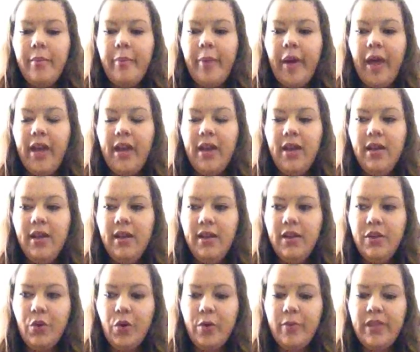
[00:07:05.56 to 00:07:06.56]
But
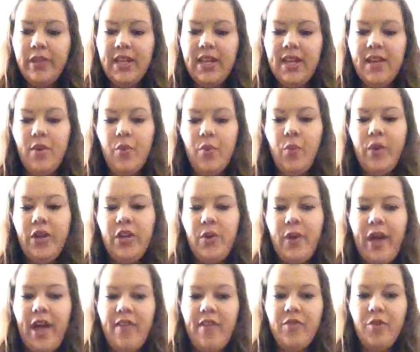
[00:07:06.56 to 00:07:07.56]
normally when you
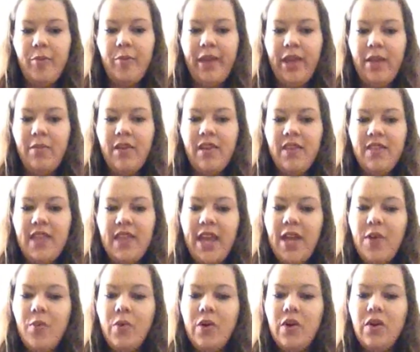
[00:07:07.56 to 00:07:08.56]
have your baby,
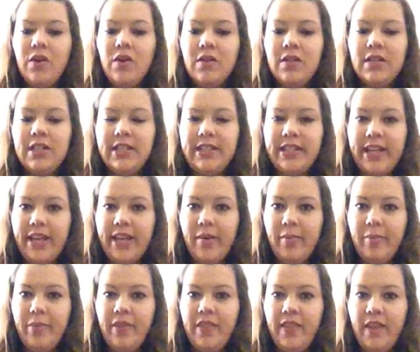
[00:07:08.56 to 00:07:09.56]
they will
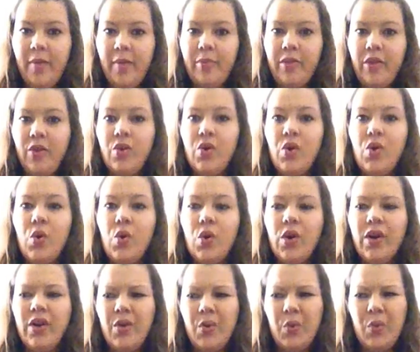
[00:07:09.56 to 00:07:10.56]
clamp the umbilical
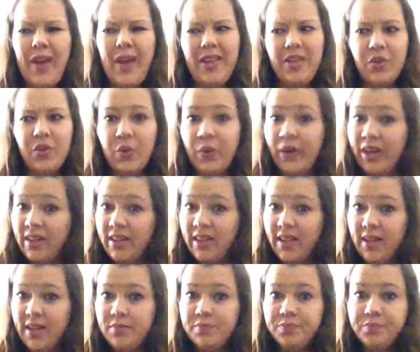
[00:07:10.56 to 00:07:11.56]
cord rather
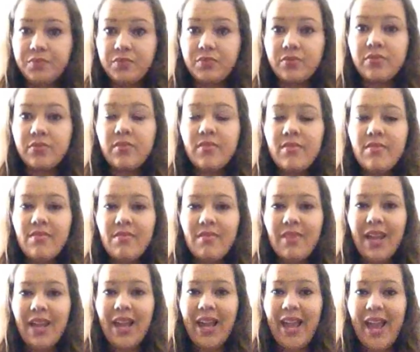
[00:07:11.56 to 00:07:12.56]
quickly.
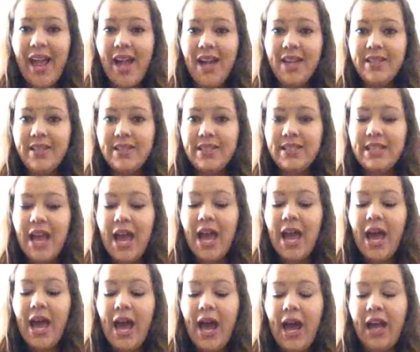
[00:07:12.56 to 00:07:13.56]
And
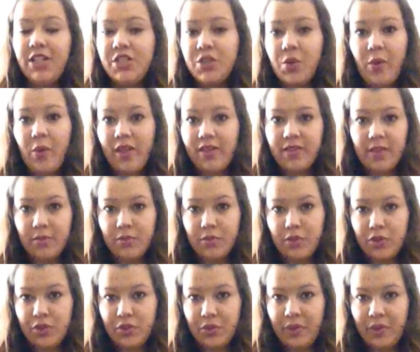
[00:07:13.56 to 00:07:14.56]
I don't want them
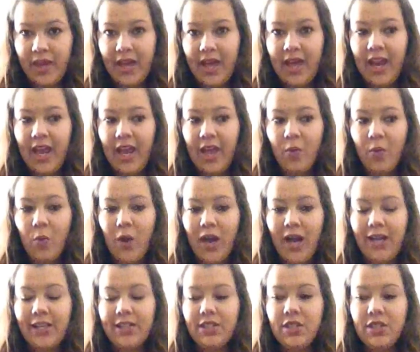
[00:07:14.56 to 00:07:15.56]
to do that. I
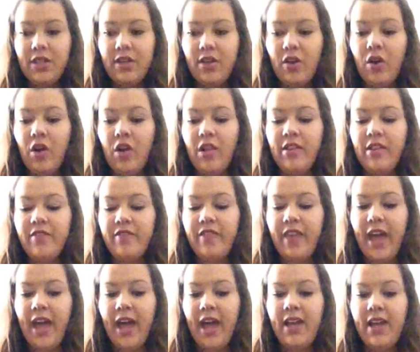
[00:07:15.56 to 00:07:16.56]
want all of
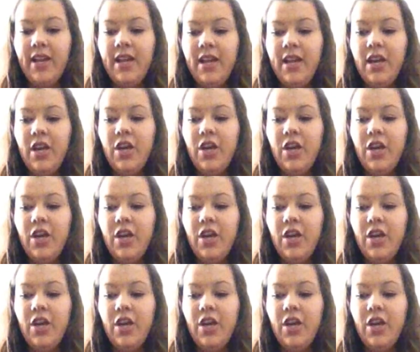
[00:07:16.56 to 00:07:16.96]
that